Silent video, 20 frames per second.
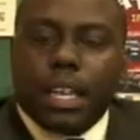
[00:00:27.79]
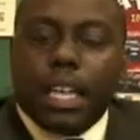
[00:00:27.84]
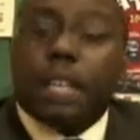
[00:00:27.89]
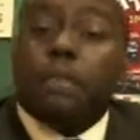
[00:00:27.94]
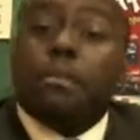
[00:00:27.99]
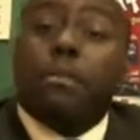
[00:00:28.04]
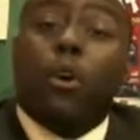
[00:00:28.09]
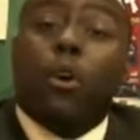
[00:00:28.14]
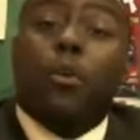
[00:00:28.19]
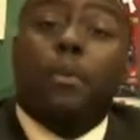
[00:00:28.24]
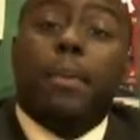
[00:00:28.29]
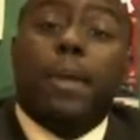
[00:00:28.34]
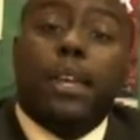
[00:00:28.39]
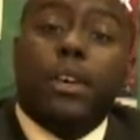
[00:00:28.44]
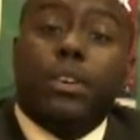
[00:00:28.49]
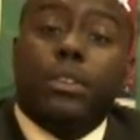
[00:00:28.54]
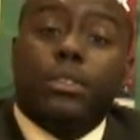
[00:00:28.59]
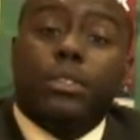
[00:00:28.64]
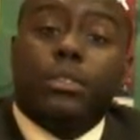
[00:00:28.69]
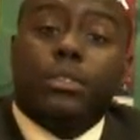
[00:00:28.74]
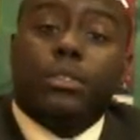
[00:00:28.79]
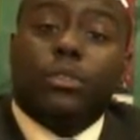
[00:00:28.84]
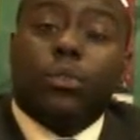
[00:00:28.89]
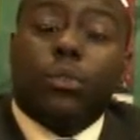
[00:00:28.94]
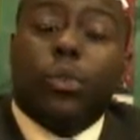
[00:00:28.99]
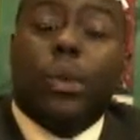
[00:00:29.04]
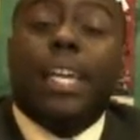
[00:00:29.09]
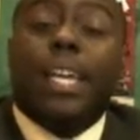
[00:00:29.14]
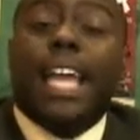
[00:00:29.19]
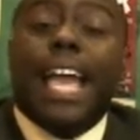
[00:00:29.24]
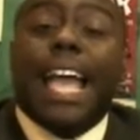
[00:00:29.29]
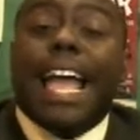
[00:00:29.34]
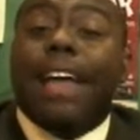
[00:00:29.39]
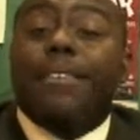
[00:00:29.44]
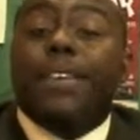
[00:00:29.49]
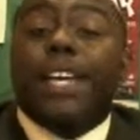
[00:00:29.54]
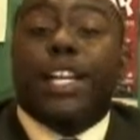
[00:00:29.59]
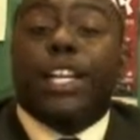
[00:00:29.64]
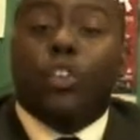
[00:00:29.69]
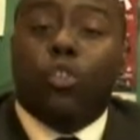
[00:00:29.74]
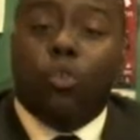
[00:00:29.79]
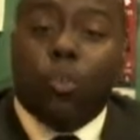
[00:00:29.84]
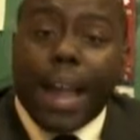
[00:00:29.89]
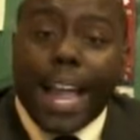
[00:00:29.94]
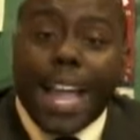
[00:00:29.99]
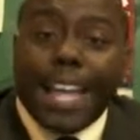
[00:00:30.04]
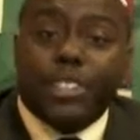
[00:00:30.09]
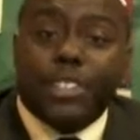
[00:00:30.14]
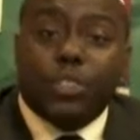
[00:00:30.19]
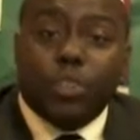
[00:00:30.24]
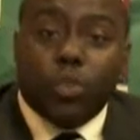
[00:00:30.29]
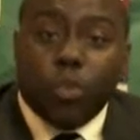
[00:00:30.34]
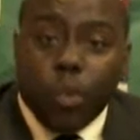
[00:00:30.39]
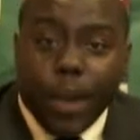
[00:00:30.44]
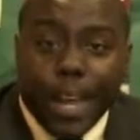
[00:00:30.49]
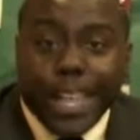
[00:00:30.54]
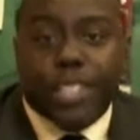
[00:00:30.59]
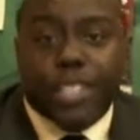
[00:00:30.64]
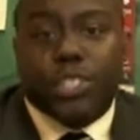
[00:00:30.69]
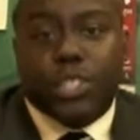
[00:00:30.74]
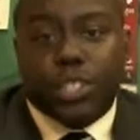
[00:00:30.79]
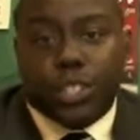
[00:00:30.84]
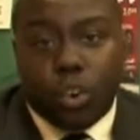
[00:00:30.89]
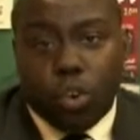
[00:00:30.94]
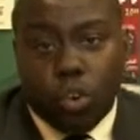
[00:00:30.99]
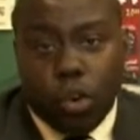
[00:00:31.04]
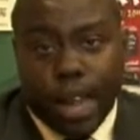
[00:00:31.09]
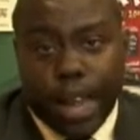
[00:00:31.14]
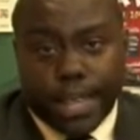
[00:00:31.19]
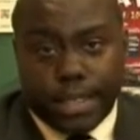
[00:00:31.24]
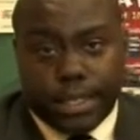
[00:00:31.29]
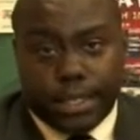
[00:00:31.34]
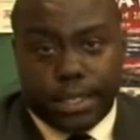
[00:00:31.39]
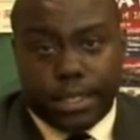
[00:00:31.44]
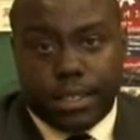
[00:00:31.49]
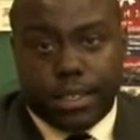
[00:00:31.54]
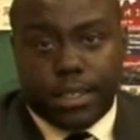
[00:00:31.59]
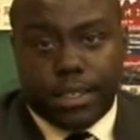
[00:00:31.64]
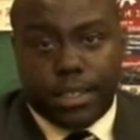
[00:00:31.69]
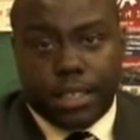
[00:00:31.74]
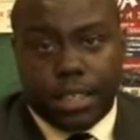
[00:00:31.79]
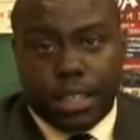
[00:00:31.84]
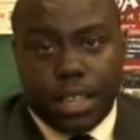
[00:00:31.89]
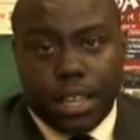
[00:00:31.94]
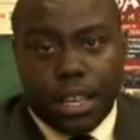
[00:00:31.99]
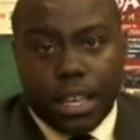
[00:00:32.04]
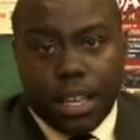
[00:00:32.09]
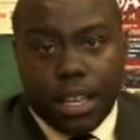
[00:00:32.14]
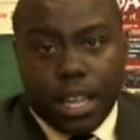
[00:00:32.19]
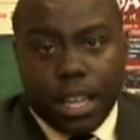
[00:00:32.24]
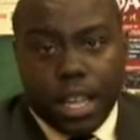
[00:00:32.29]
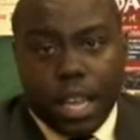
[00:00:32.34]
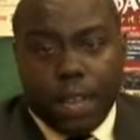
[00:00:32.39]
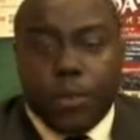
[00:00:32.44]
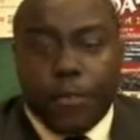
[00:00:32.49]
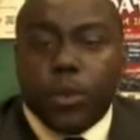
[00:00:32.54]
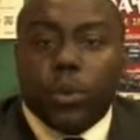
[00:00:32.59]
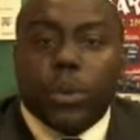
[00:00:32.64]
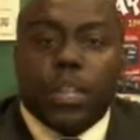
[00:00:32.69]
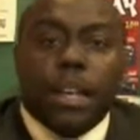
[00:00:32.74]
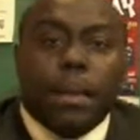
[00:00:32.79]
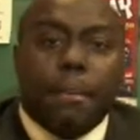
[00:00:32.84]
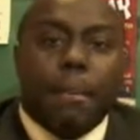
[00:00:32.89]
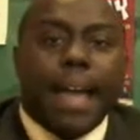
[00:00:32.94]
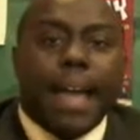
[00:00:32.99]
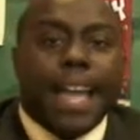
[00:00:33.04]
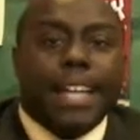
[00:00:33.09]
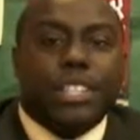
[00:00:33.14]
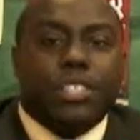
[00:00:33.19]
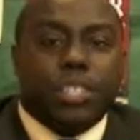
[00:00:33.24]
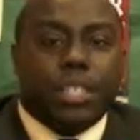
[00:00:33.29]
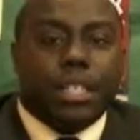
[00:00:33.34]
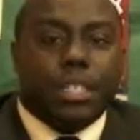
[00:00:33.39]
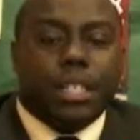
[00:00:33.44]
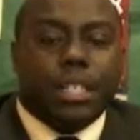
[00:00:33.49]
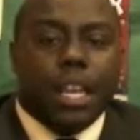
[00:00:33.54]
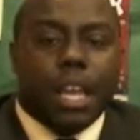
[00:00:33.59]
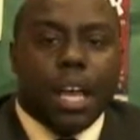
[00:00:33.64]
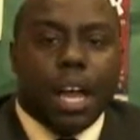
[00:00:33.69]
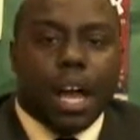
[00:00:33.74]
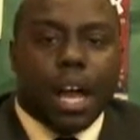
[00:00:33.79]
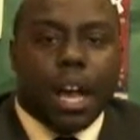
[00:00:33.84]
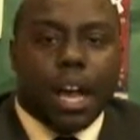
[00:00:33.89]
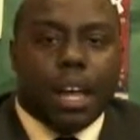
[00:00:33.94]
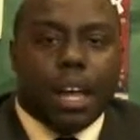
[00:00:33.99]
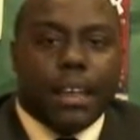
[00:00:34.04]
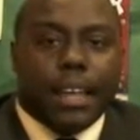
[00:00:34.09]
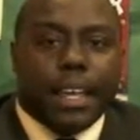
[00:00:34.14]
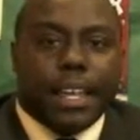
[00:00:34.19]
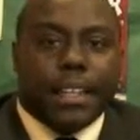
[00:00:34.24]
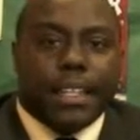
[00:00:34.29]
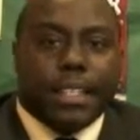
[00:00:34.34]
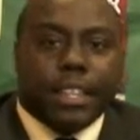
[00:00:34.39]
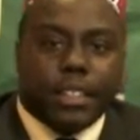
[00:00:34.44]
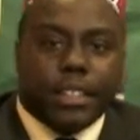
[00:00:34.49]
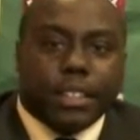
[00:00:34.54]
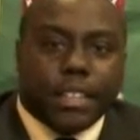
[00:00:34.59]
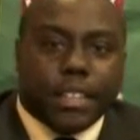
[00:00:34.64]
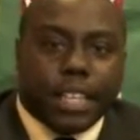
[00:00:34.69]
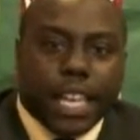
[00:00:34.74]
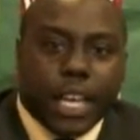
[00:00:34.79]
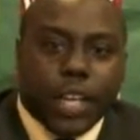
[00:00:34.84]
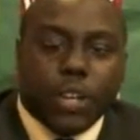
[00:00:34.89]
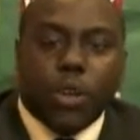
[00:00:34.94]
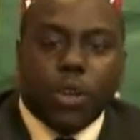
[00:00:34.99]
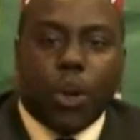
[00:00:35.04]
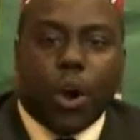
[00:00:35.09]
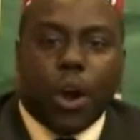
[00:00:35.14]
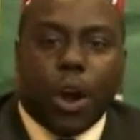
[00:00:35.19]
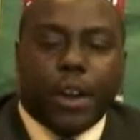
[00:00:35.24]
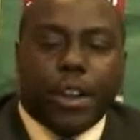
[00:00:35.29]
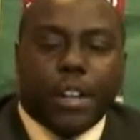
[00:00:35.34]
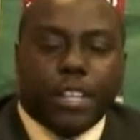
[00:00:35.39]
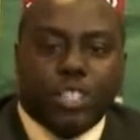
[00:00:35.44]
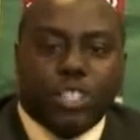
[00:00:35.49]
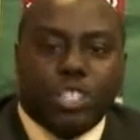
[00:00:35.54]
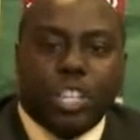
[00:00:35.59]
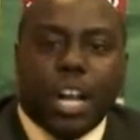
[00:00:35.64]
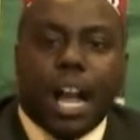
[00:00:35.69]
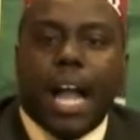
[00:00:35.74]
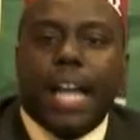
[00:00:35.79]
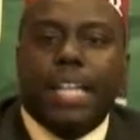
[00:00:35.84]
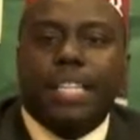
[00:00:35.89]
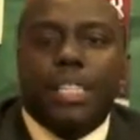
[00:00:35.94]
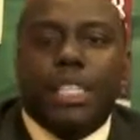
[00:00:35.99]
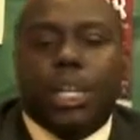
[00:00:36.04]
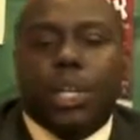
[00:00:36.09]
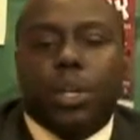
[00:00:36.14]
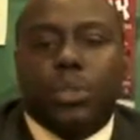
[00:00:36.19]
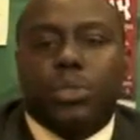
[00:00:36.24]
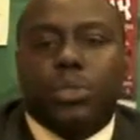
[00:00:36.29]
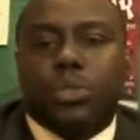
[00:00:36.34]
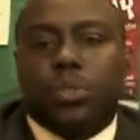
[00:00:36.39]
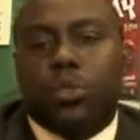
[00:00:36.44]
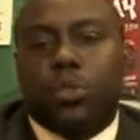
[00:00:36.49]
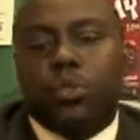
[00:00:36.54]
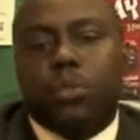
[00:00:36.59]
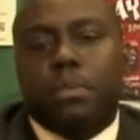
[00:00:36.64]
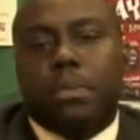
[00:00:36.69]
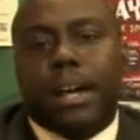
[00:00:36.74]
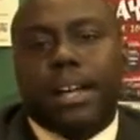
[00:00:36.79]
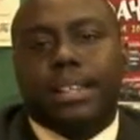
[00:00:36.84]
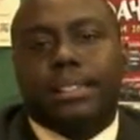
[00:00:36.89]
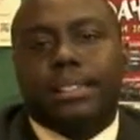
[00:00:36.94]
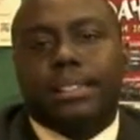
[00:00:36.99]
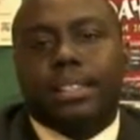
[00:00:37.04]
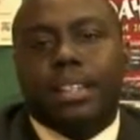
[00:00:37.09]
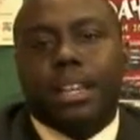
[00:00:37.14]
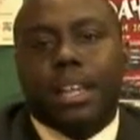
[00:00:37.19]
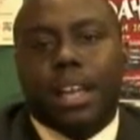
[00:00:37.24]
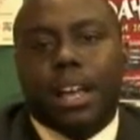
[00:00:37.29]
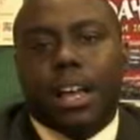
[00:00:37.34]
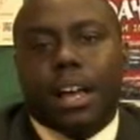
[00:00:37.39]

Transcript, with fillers: In Mobile, we have a graduation crisis. If you can imagine uh, in kindergarten, a giant yellow school bus.